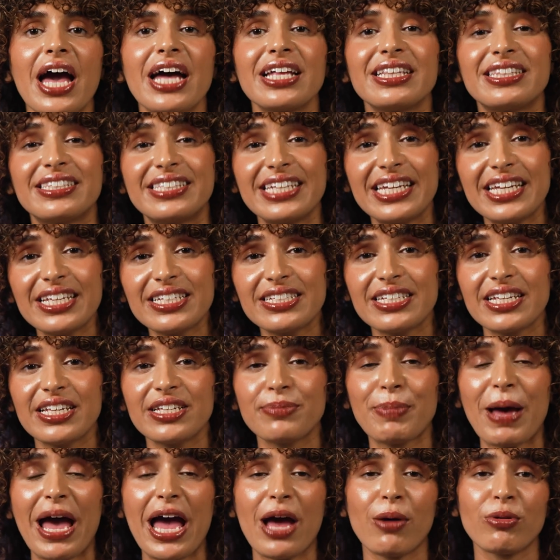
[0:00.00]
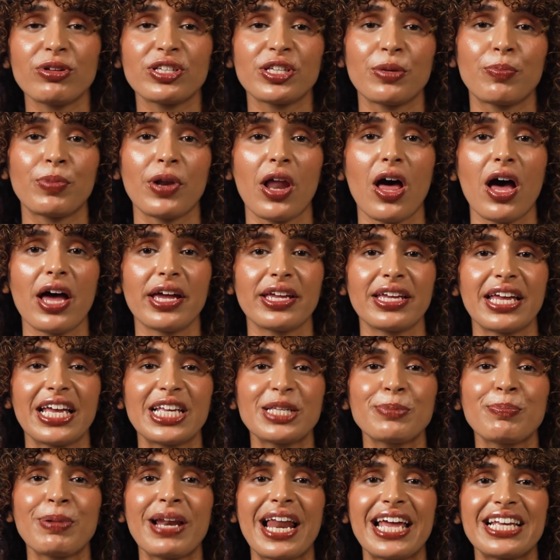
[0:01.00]
A DC power supply is
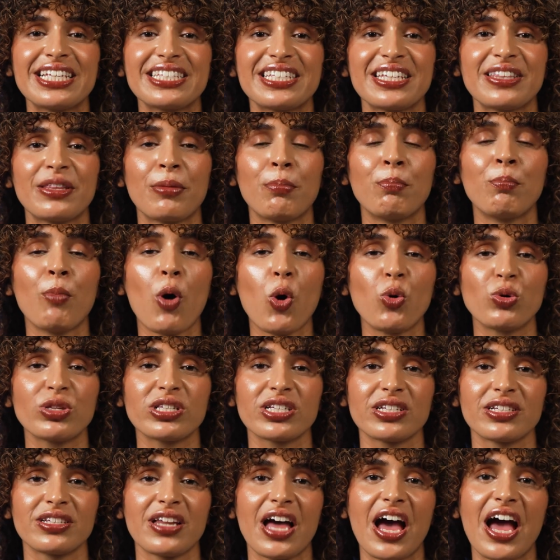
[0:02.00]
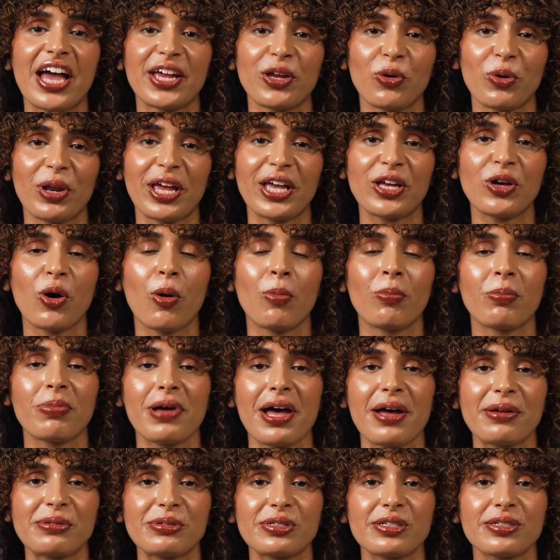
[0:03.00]
placed in the molten ionic
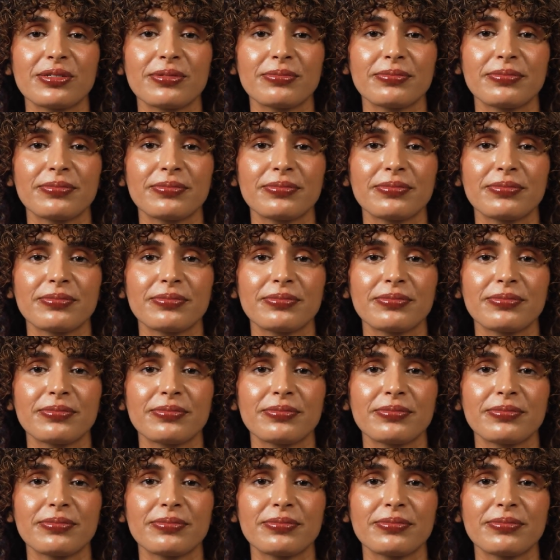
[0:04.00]
compound.